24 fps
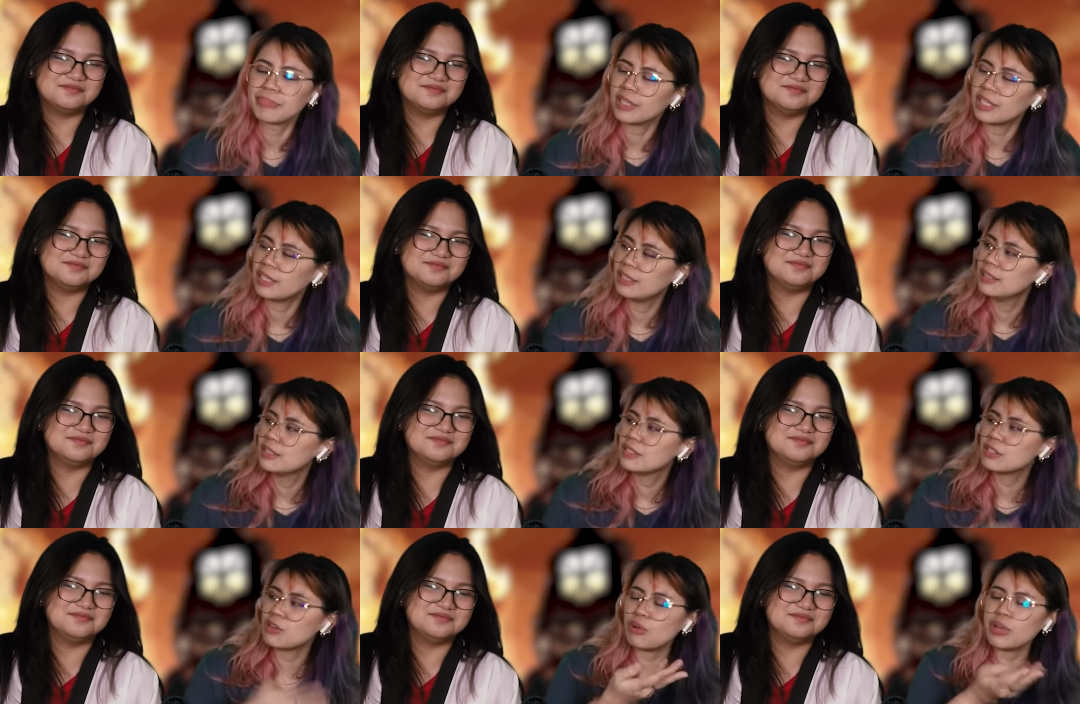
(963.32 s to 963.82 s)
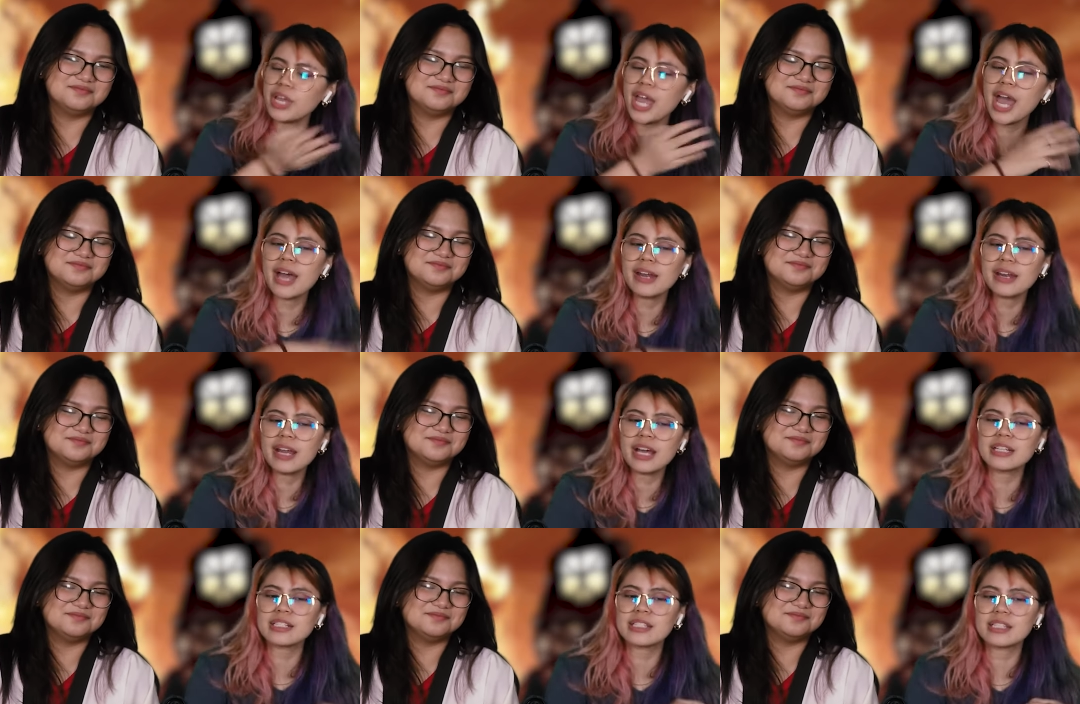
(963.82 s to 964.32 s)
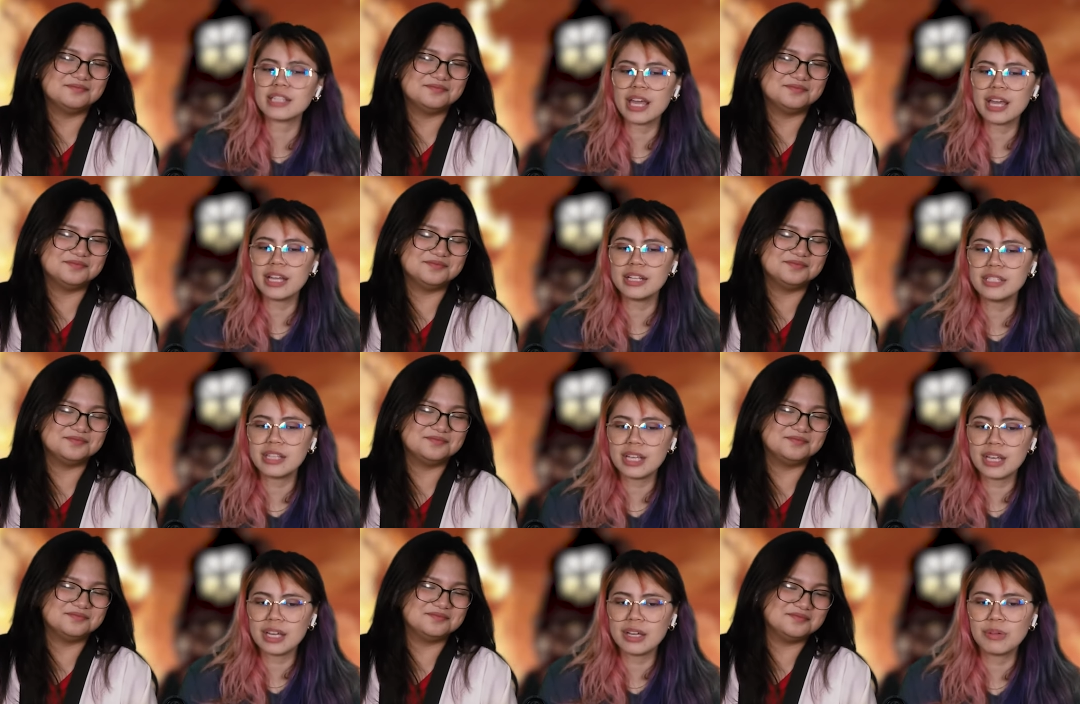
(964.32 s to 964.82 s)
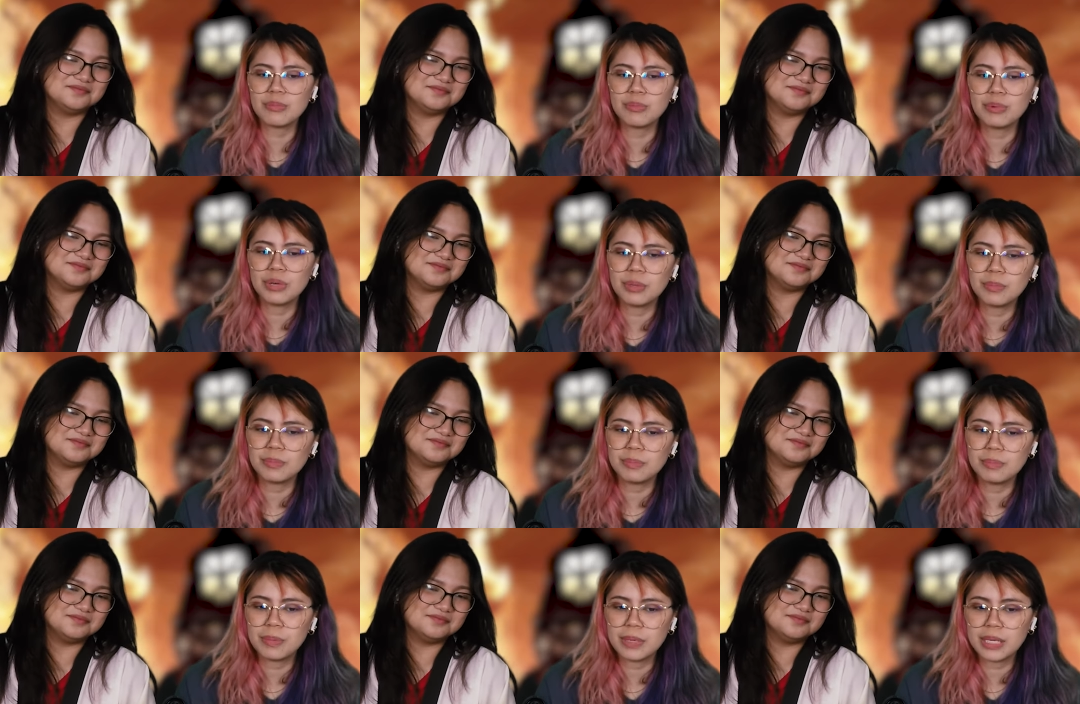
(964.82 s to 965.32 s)
Speaker 1: So yeah, next ending
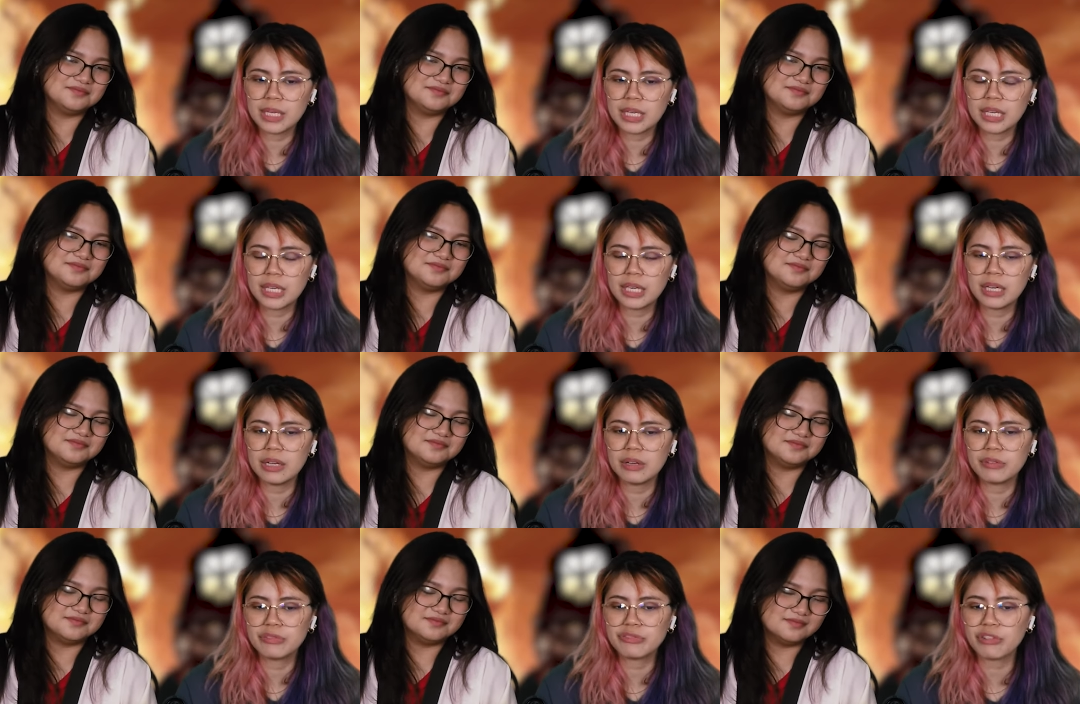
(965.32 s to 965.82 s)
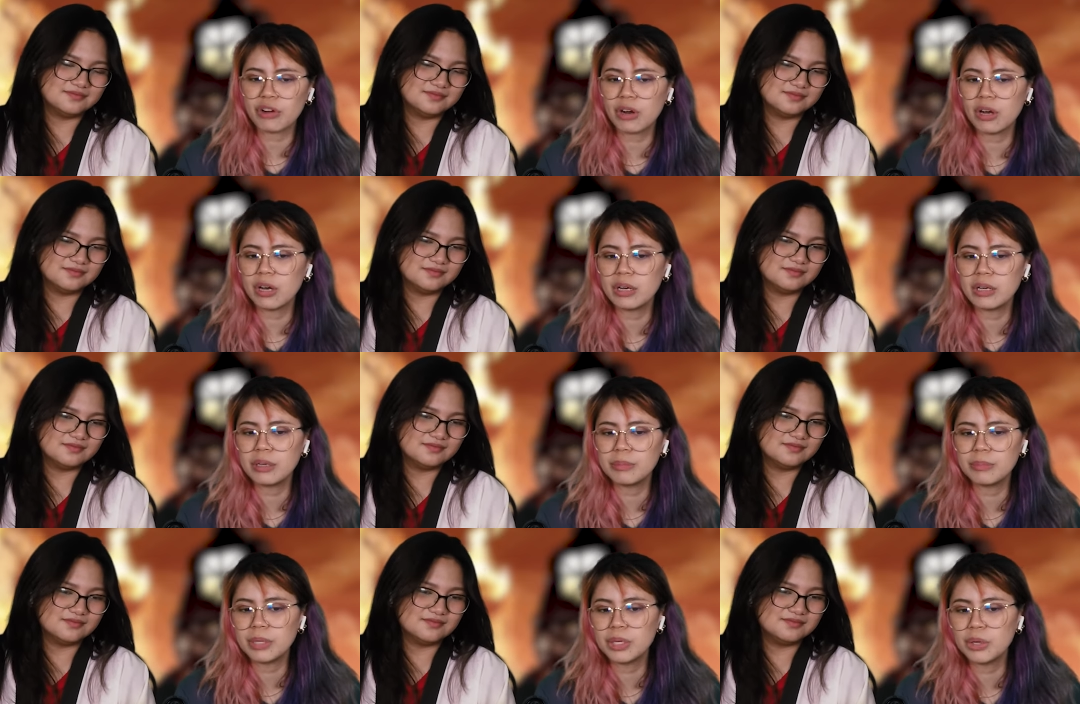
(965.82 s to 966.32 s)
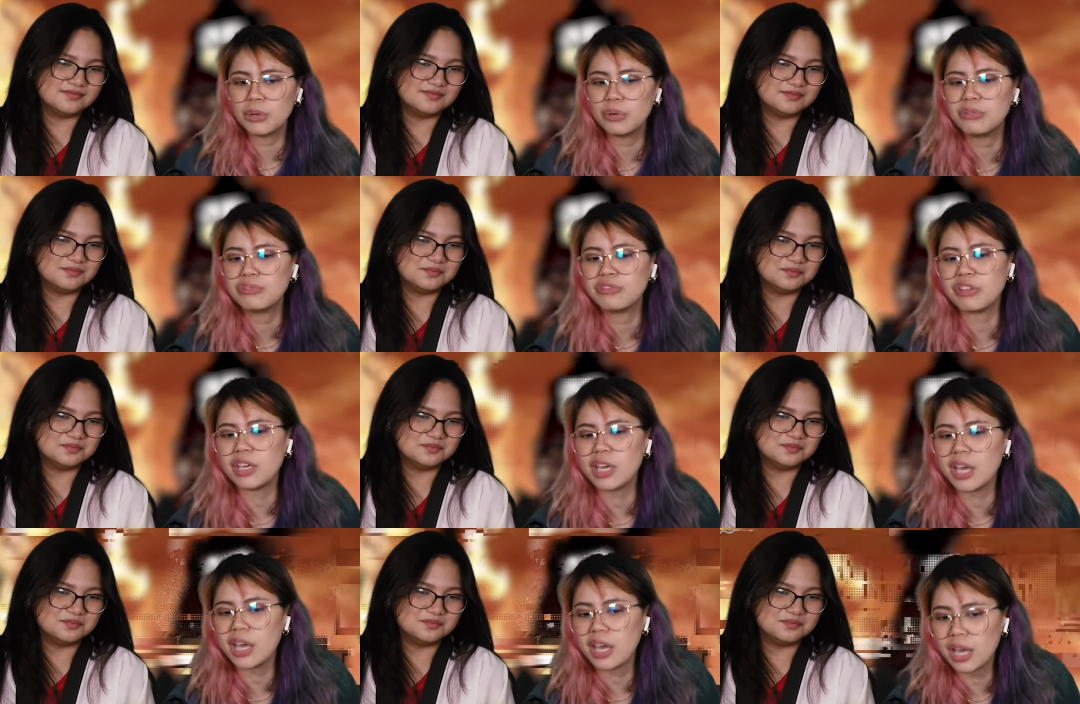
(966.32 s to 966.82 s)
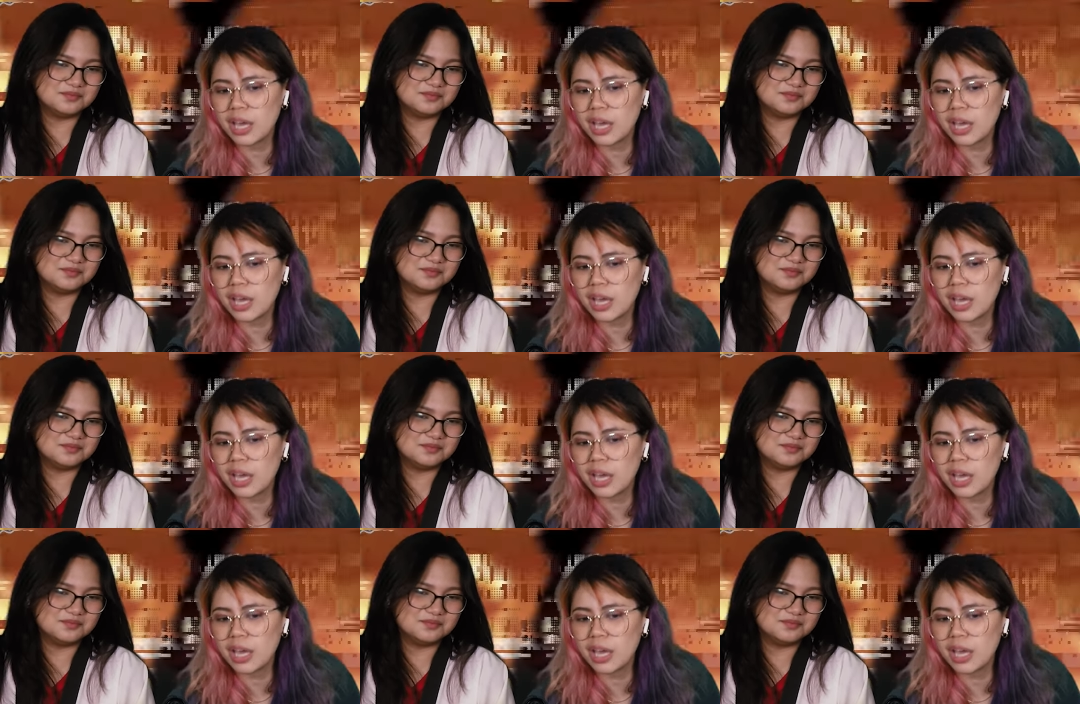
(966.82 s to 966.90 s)
would be from an OVA.